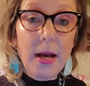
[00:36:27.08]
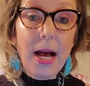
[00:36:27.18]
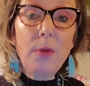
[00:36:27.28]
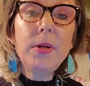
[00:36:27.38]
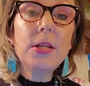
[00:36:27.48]

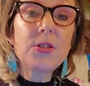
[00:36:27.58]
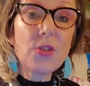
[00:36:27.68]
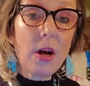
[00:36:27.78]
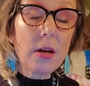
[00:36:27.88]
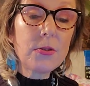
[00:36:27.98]
how many
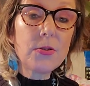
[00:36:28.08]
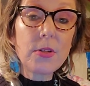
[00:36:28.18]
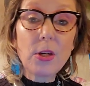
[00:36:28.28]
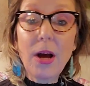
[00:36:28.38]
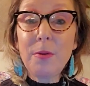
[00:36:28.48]

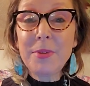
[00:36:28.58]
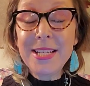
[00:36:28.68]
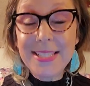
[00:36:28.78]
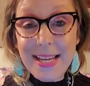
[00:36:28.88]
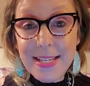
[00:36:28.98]
songs, you know, how
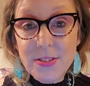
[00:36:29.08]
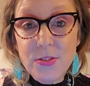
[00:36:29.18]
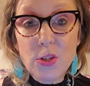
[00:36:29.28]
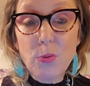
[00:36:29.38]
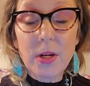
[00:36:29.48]
many
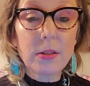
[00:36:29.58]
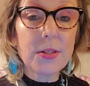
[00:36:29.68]
days do you want to